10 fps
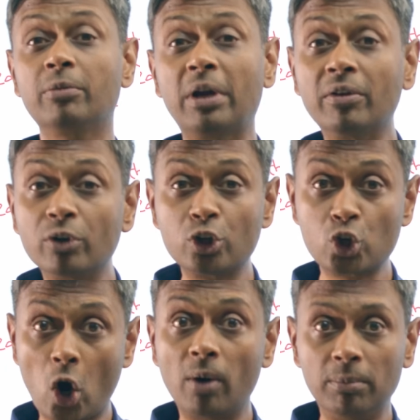In my
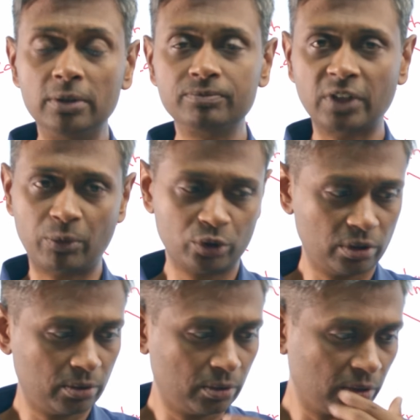job, I was
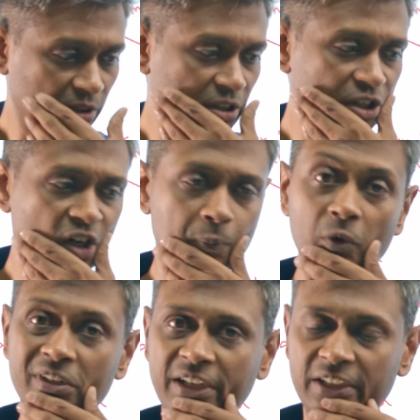a research
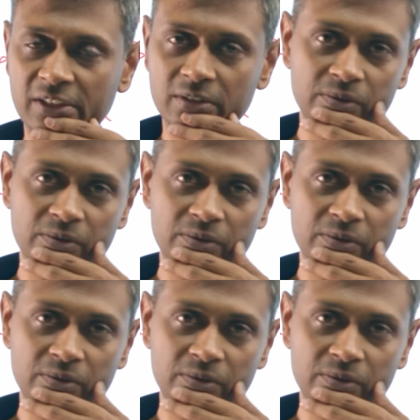report writer.